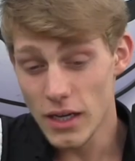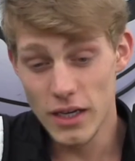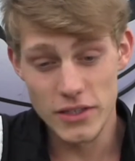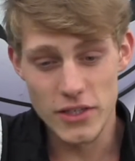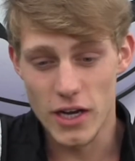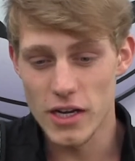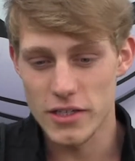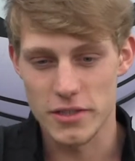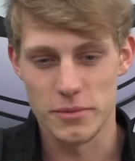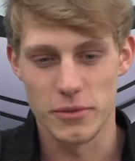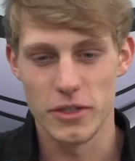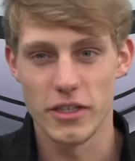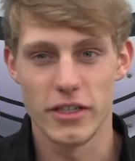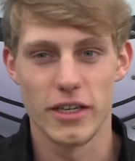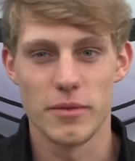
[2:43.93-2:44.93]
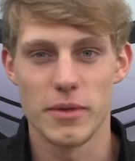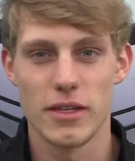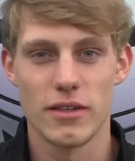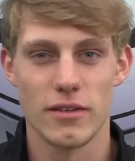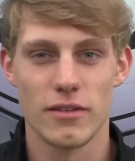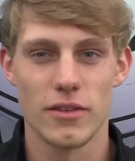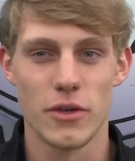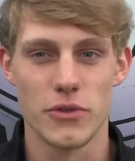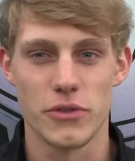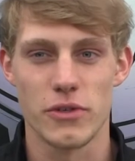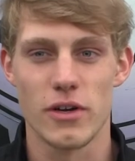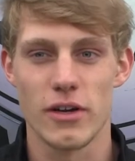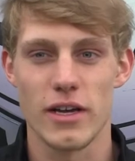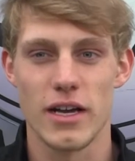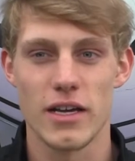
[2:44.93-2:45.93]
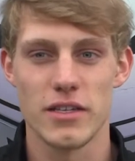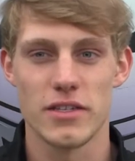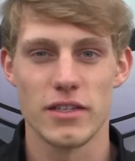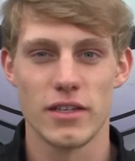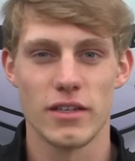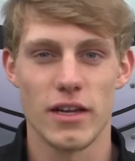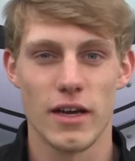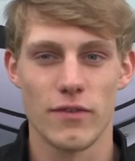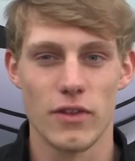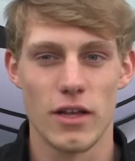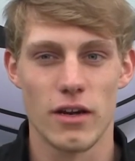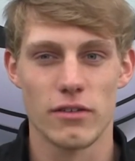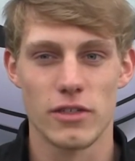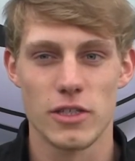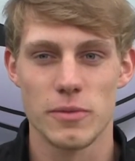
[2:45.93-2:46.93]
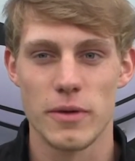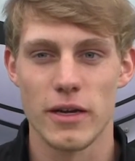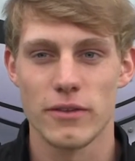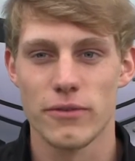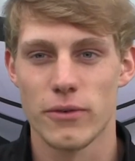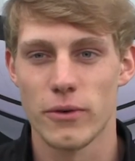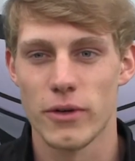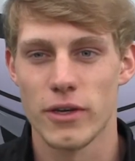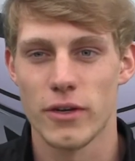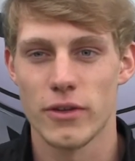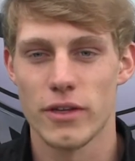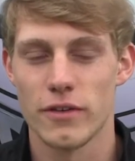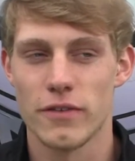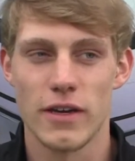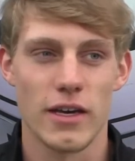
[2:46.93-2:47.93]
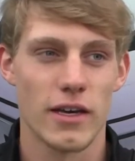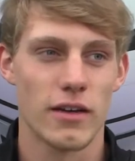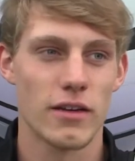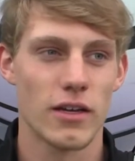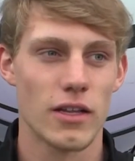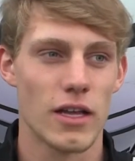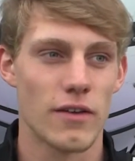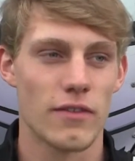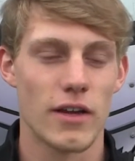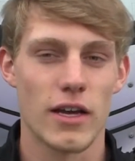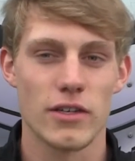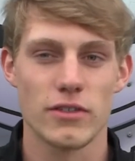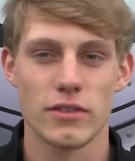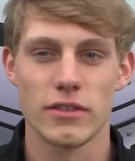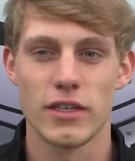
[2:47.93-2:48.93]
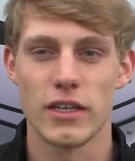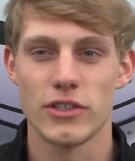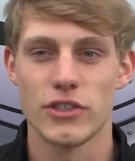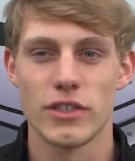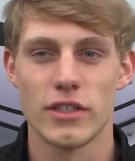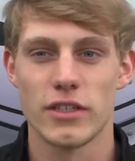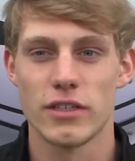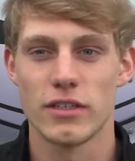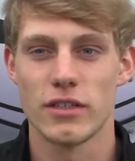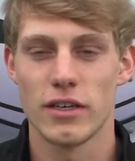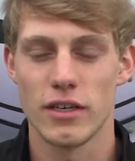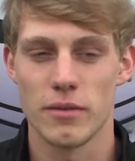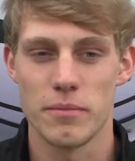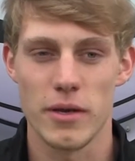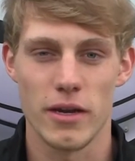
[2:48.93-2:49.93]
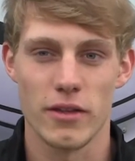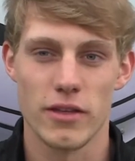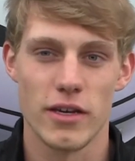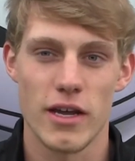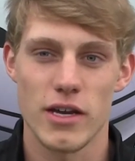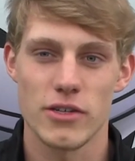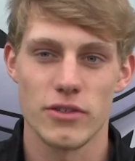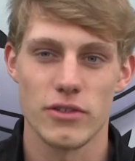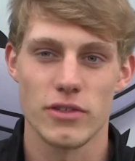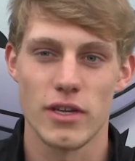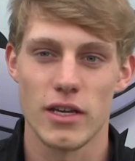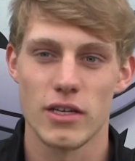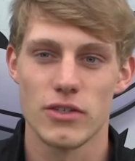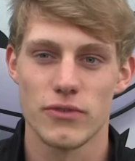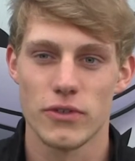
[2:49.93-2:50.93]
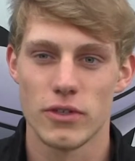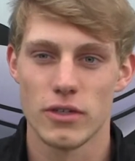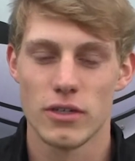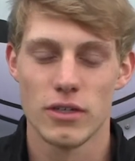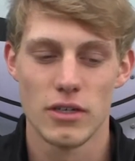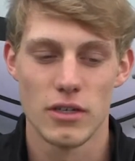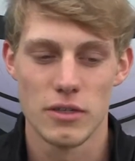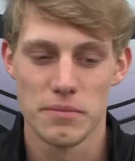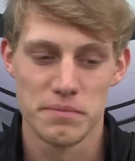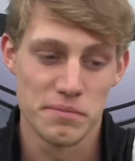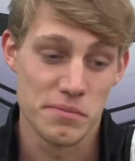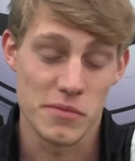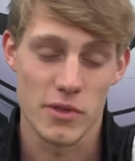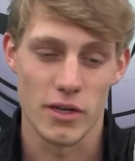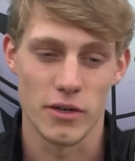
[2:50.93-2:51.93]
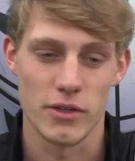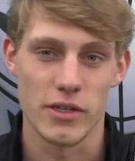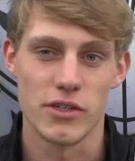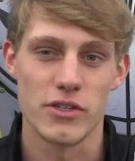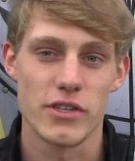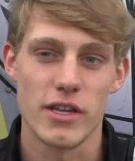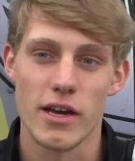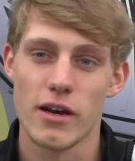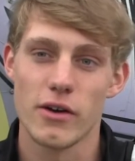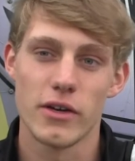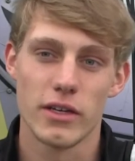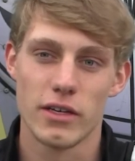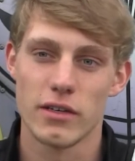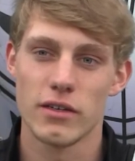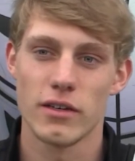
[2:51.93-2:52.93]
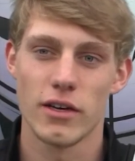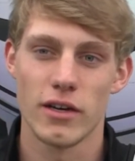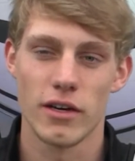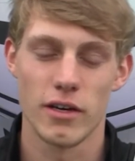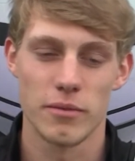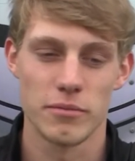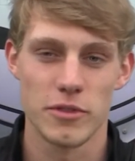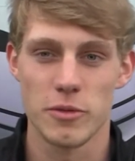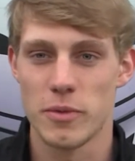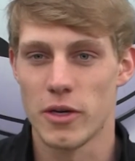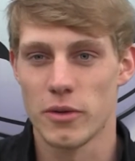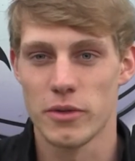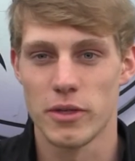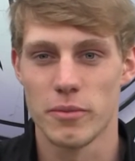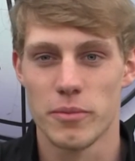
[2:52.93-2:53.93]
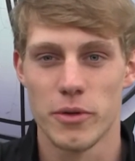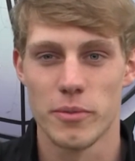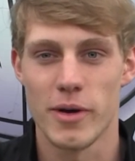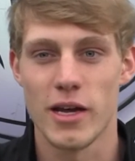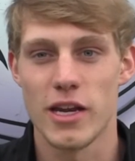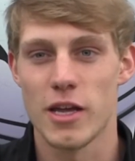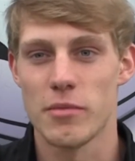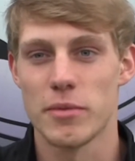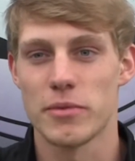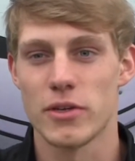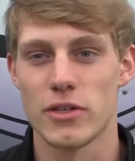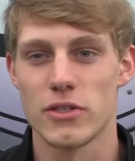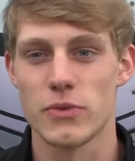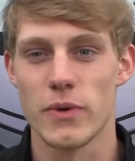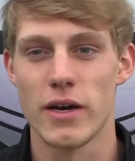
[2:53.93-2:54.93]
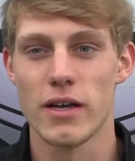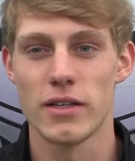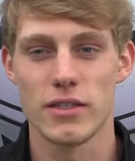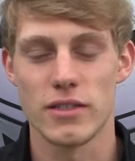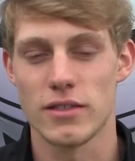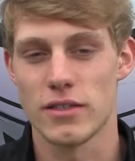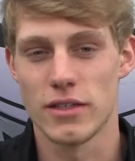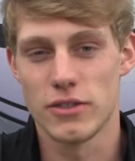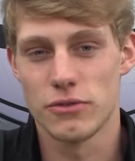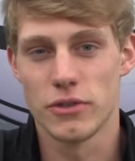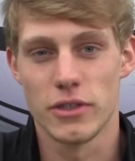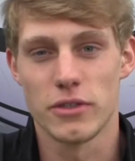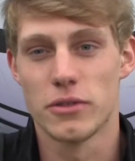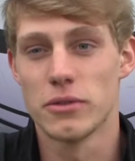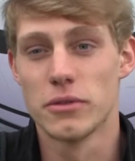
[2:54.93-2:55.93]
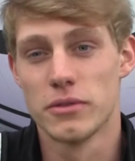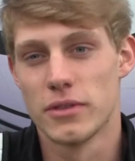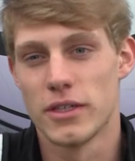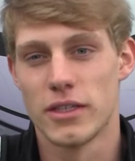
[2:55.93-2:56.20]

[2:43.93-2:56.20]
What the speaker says: It's awesome, really. I mean, those are all guys that I have a lot of respect for, you know, that have had a lot of national attention and been on the national stage for, you know, years now. And to be able to put my name up there as well, it's really cool.